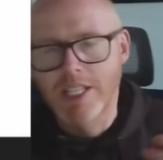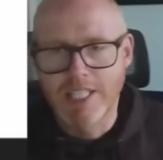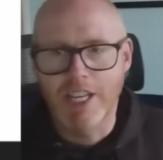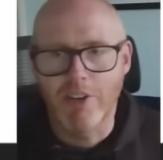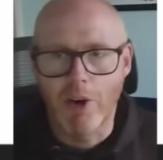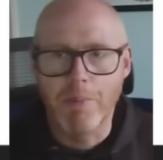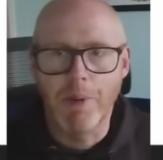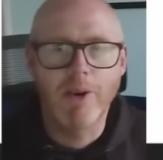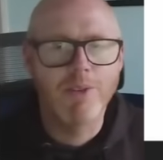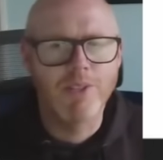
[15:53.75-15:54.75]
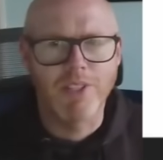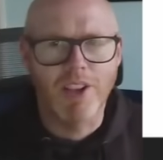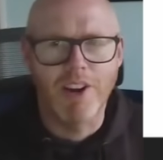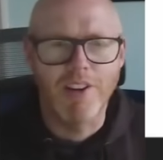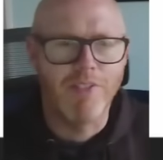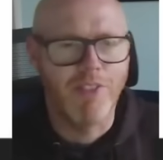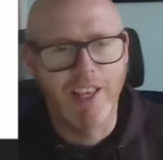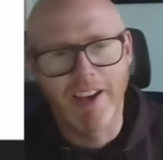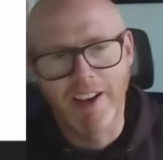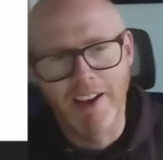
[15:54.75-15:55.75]
zero bills and kind of
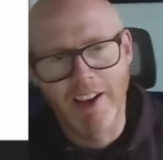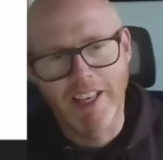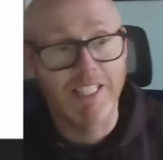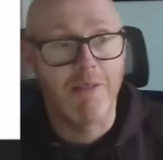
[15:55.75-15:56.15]
the, I guess,